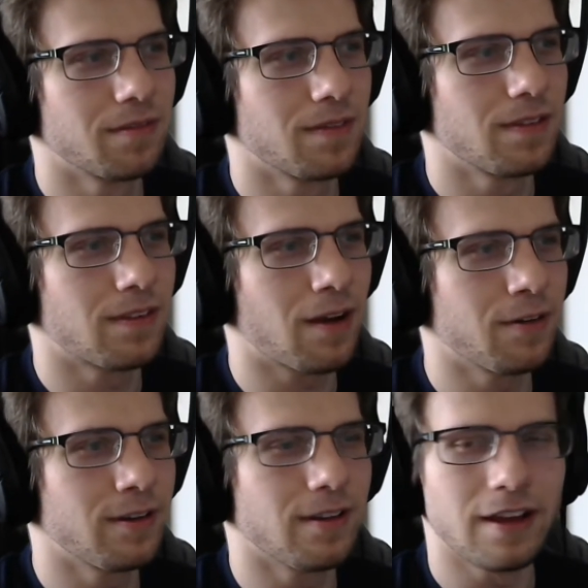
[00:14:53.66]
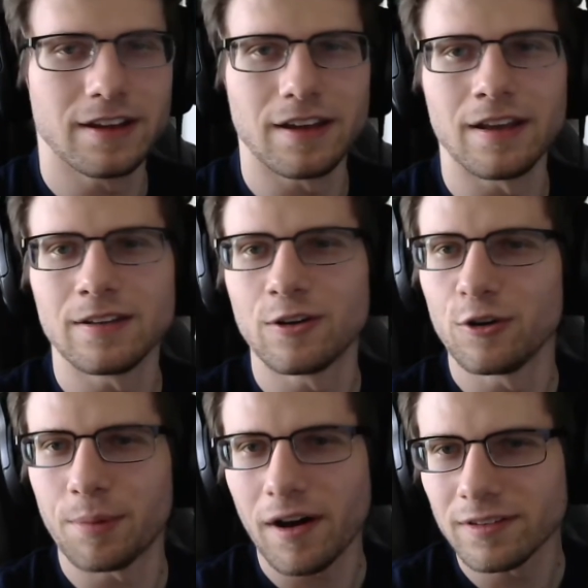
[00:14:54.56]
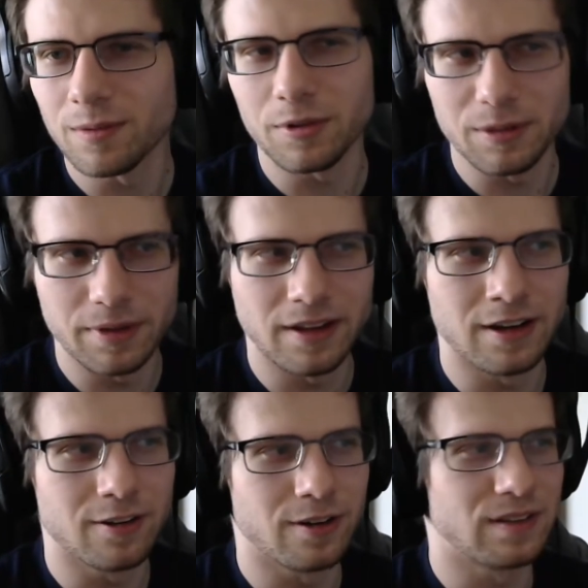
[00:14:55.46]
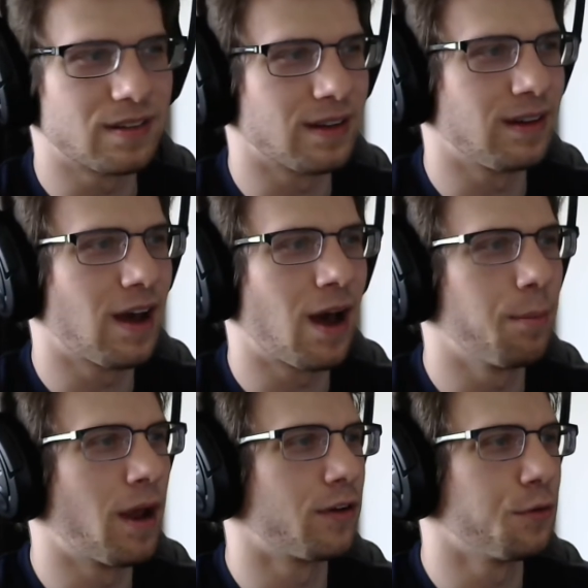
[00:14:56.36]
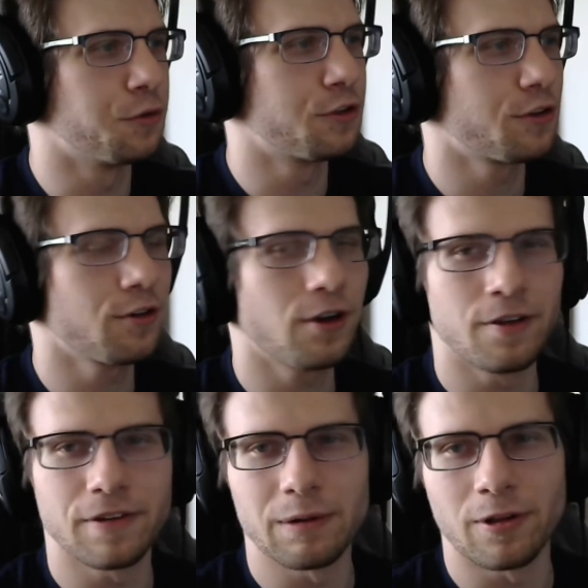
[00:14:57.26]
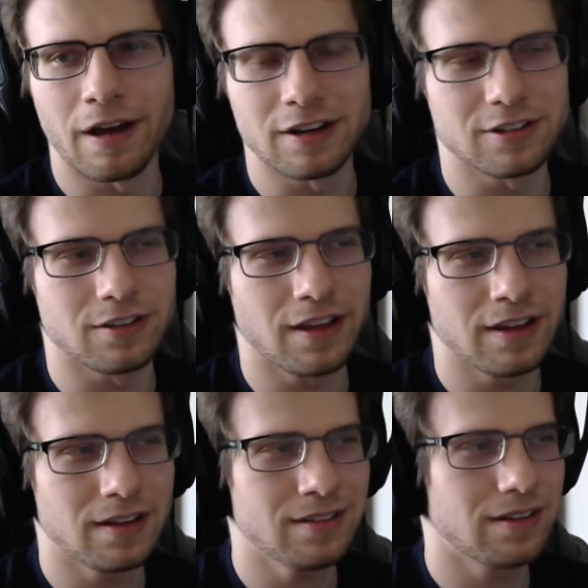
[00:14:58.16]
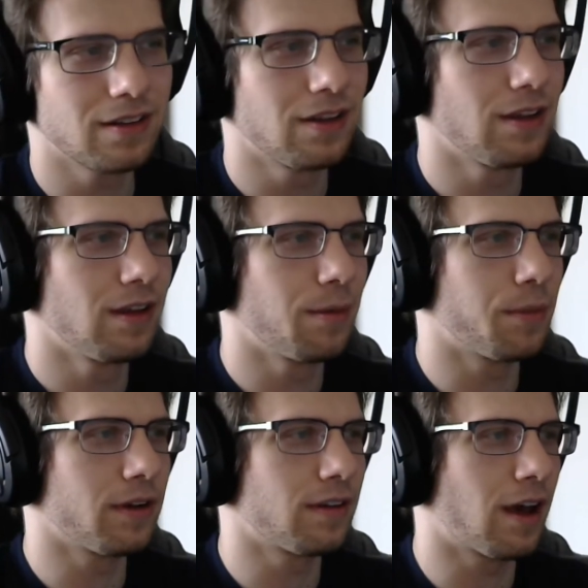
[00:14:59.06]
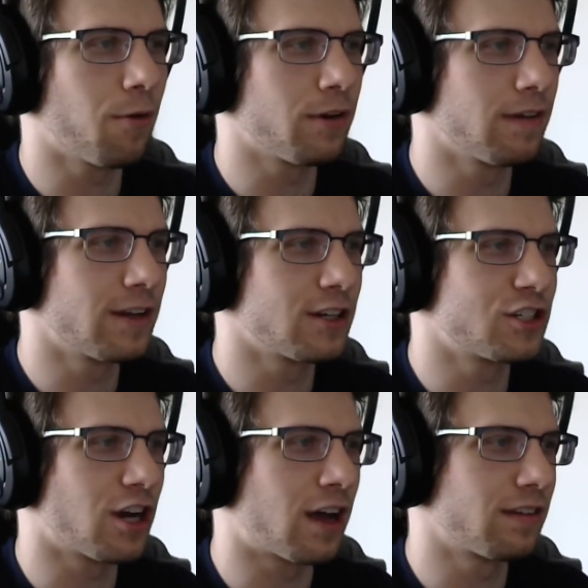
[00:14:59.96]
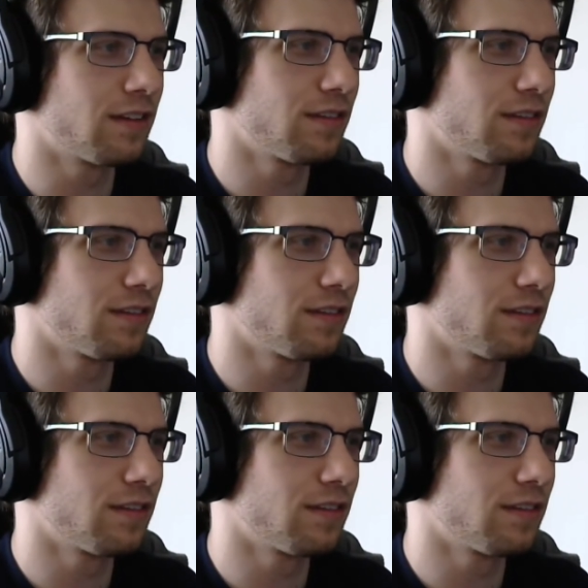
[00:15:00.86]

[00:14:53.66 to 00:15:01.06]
sounded like it could possibly be interesting. I'm not too sure if I will actually like it, but I will give it a shot.